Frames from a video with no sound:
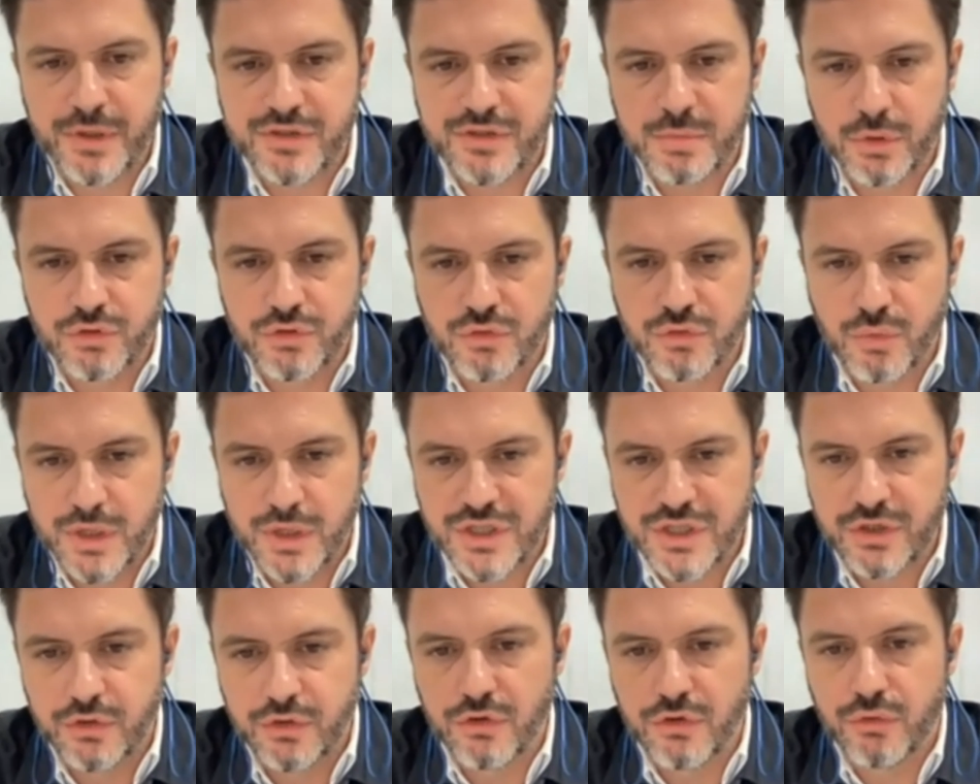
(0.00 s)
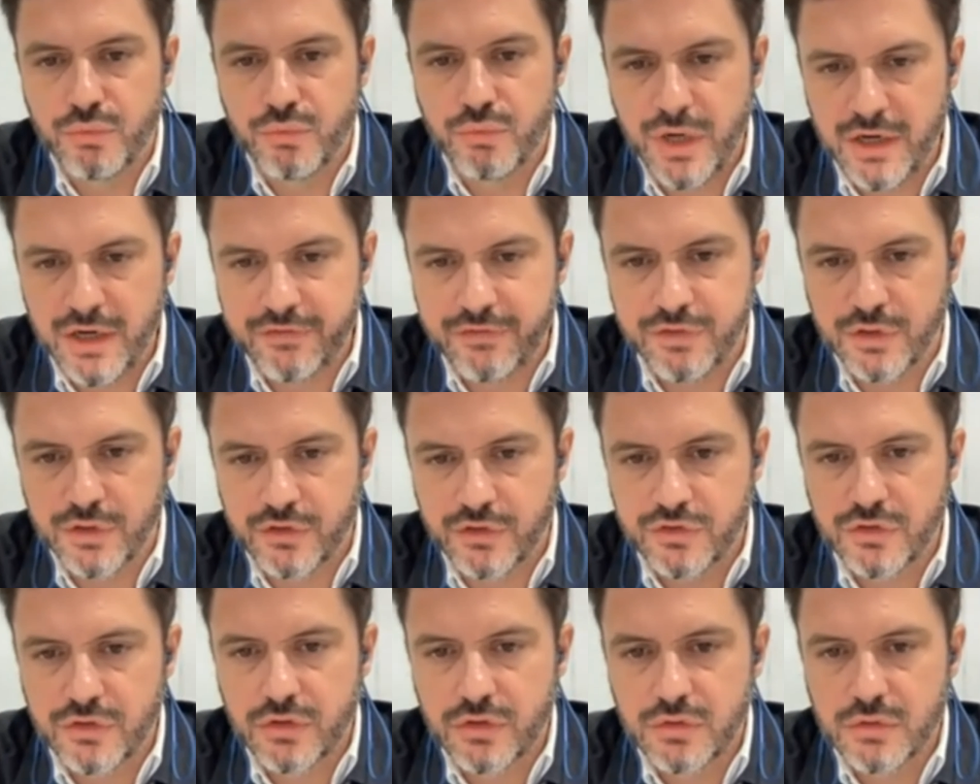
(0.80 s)
possible to question the
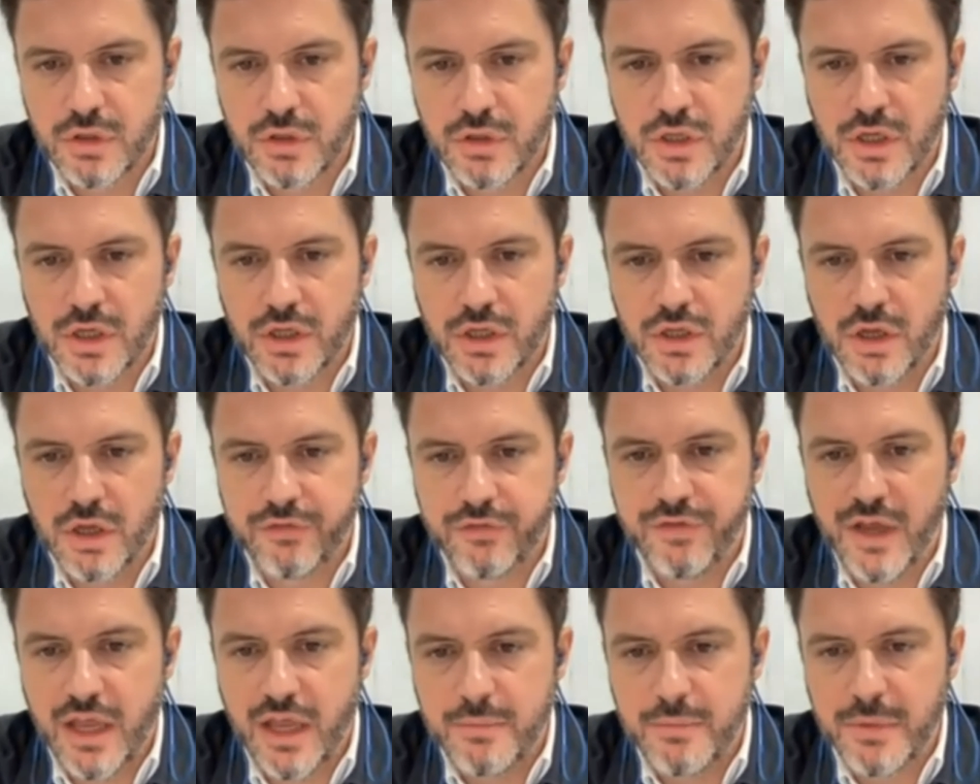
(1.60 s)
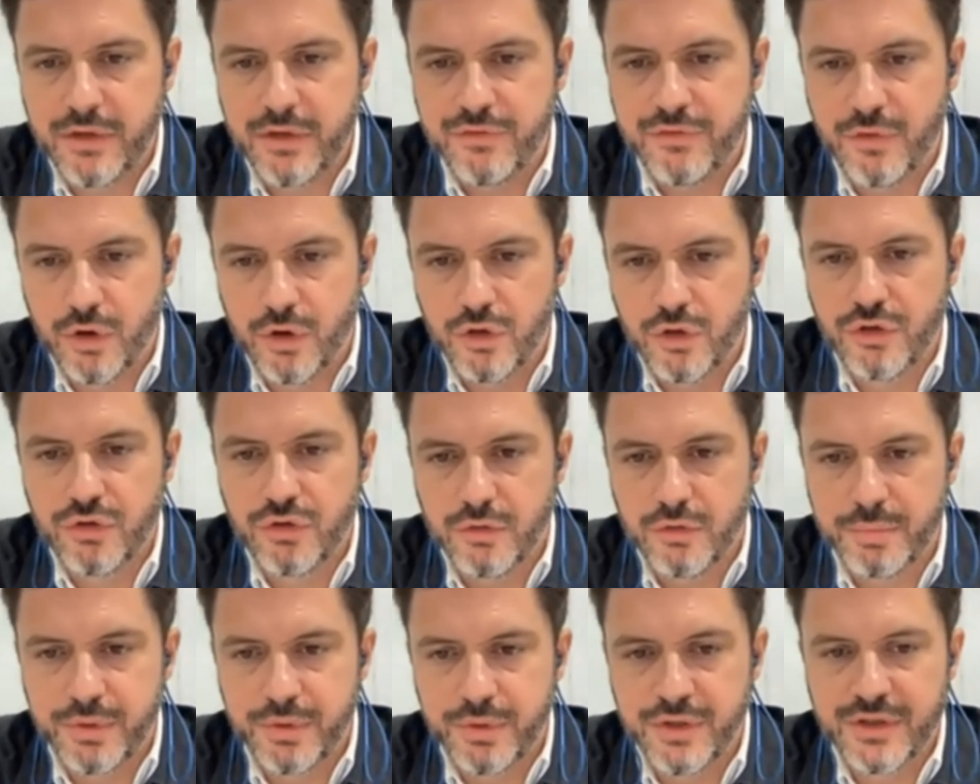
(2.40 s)
relevance of aiming for
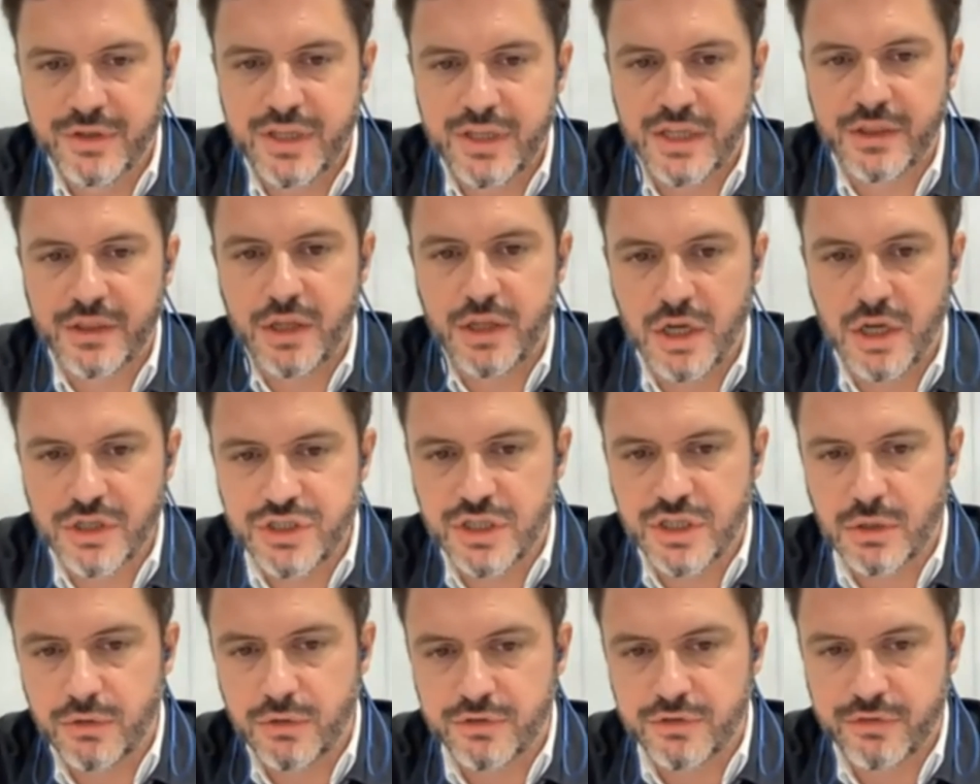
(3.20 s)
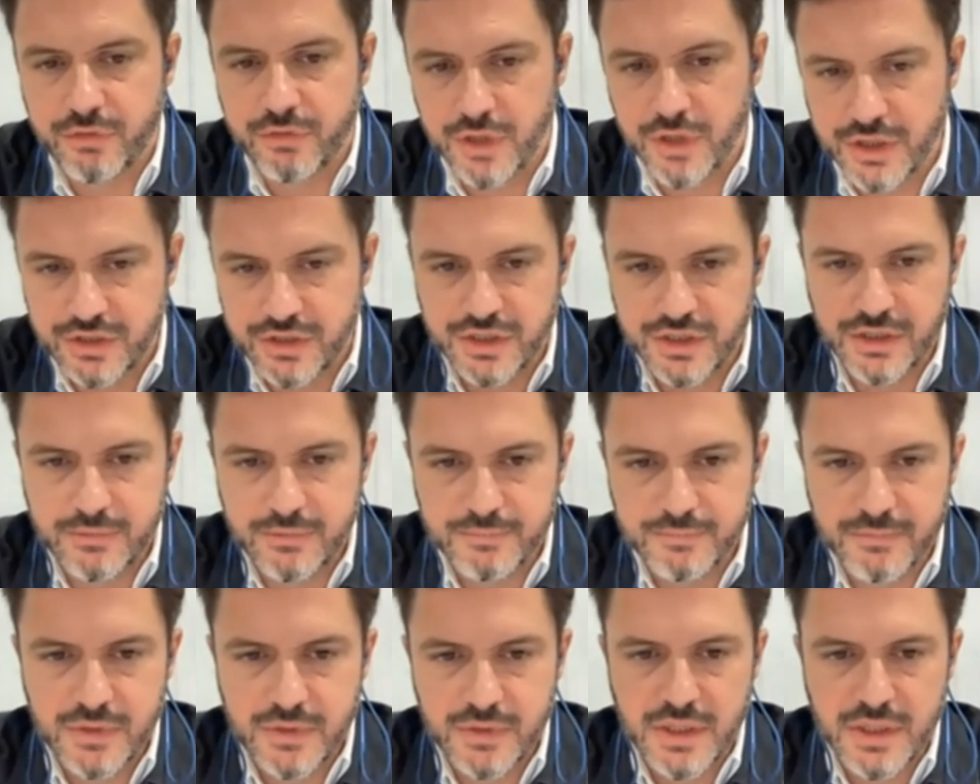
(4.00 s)
European technological sovereignty.
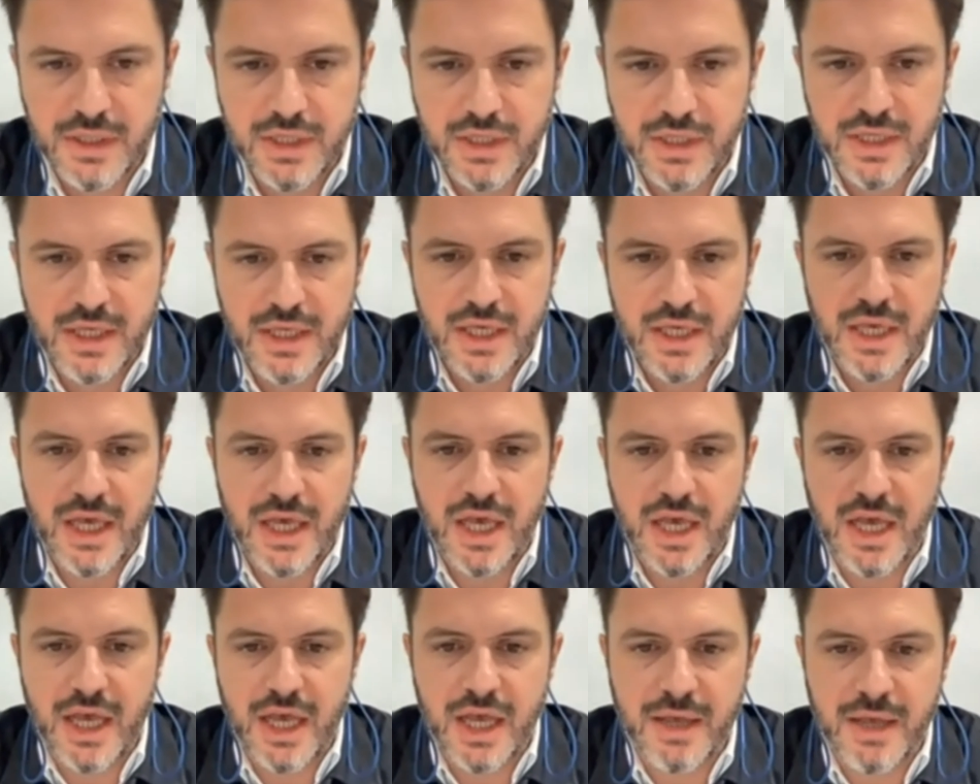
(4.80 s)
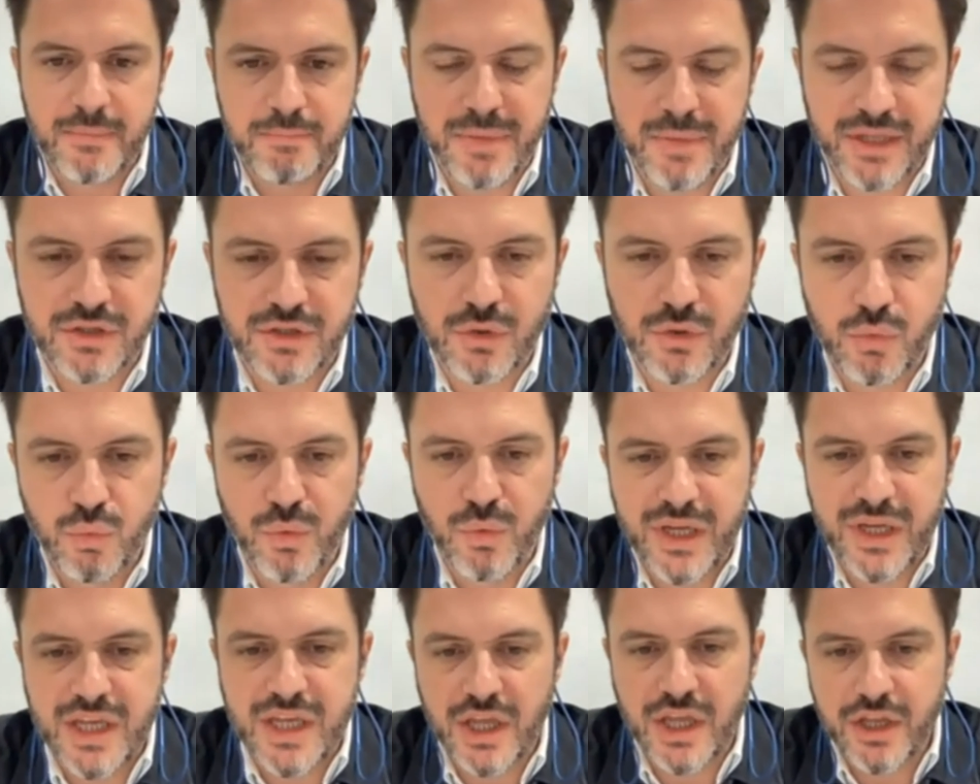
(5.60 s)
But
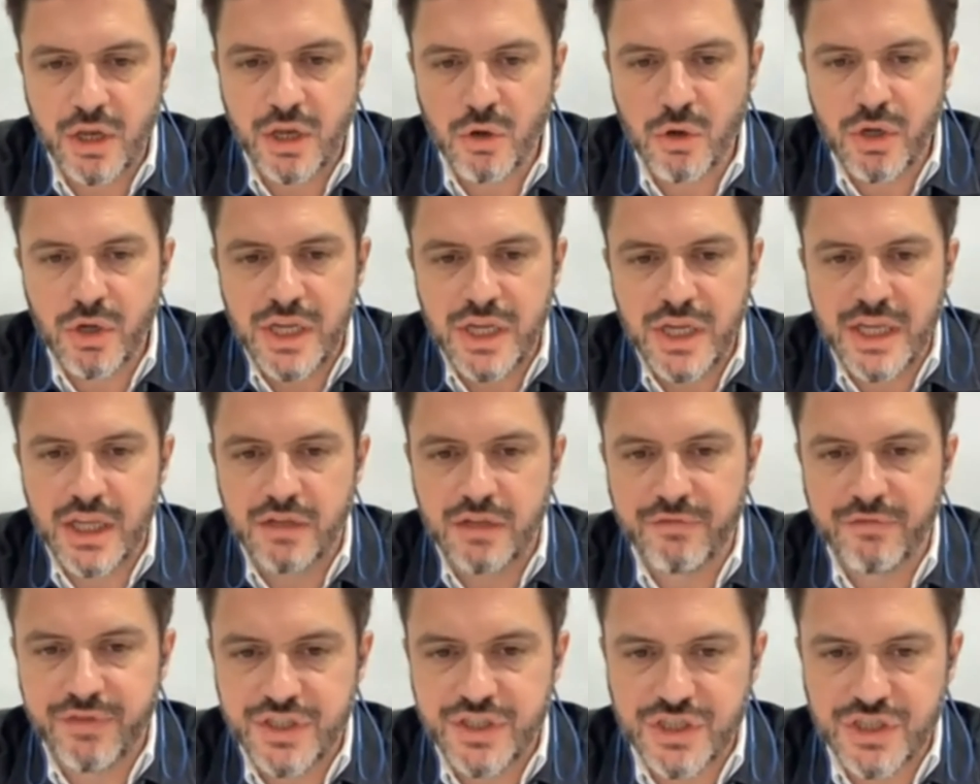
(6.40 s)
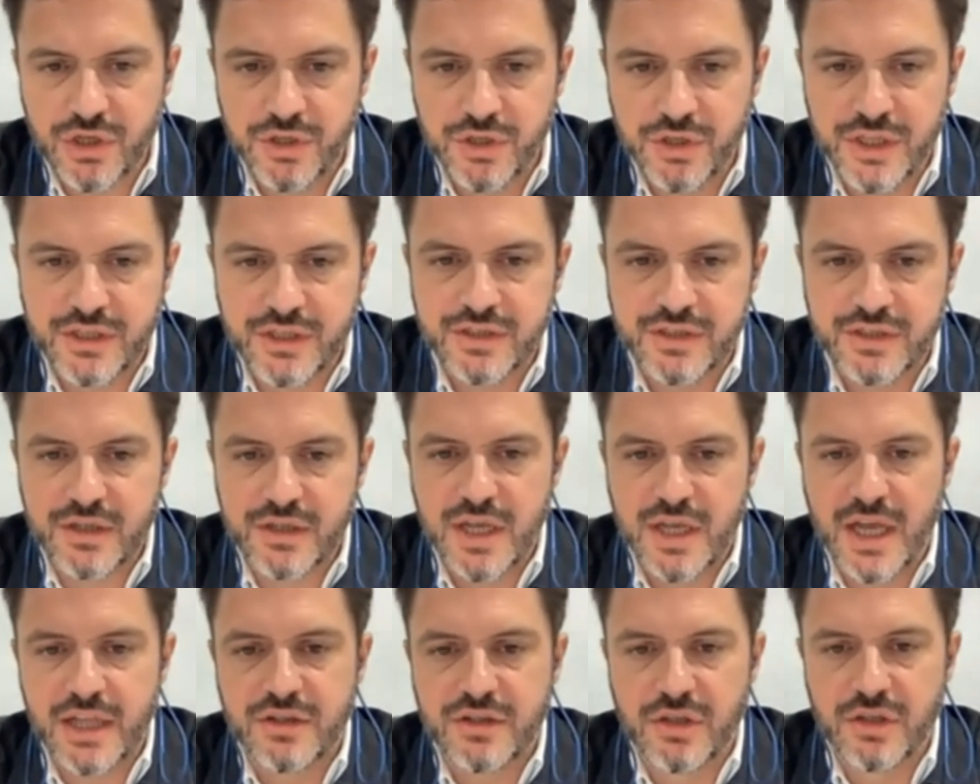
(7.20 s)
we can only envision it
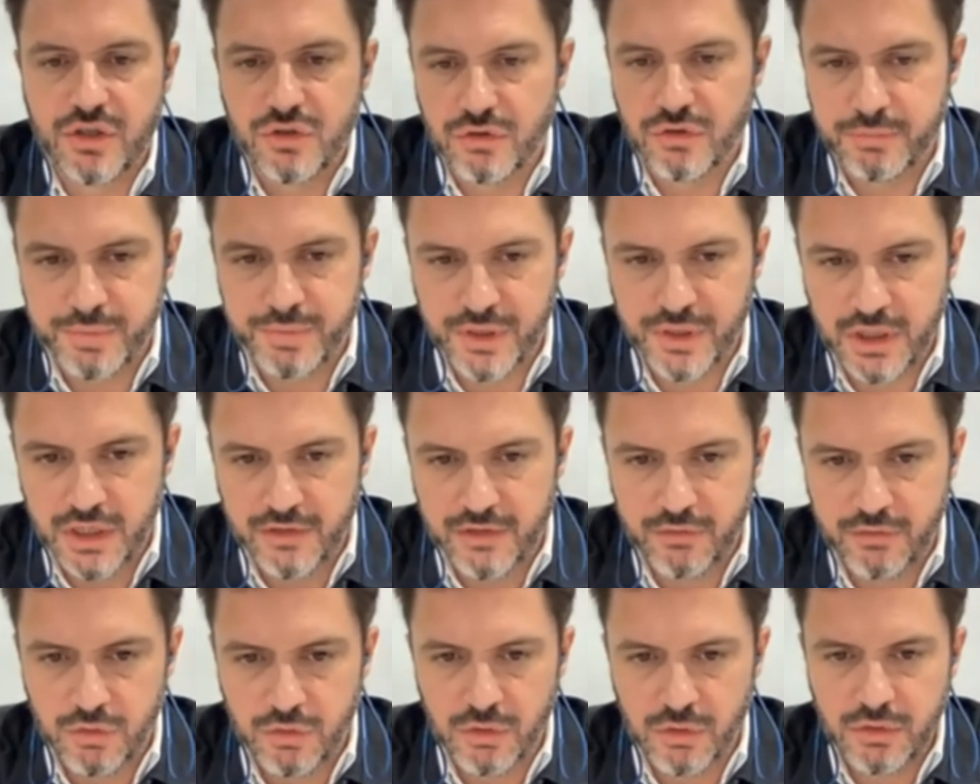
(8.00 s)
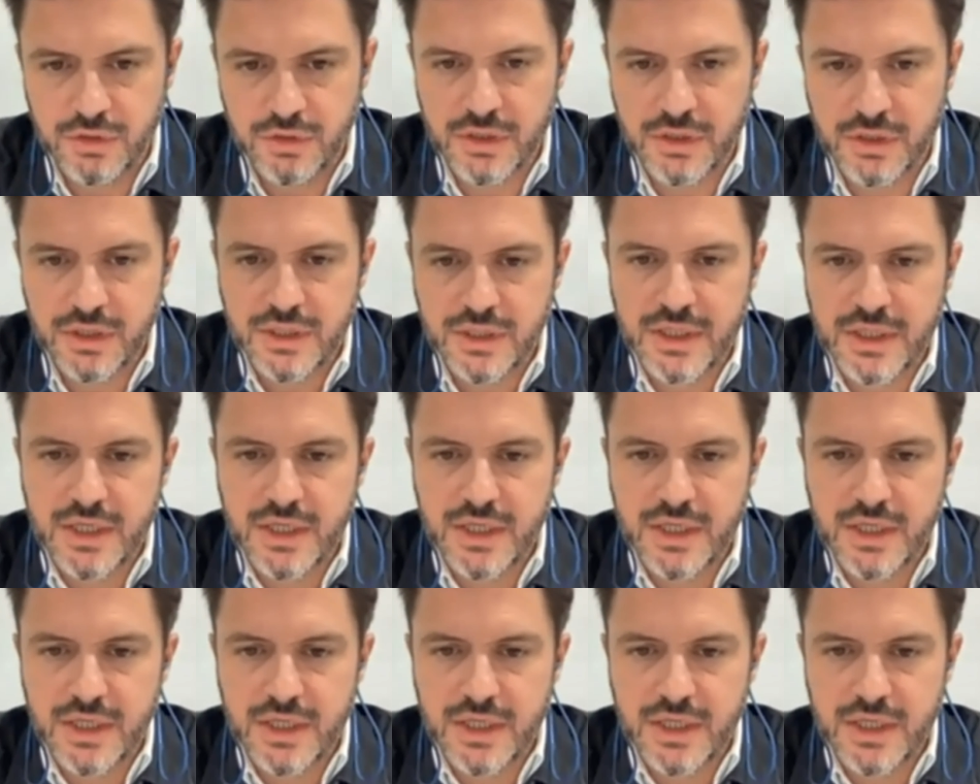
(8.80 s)
at the European level.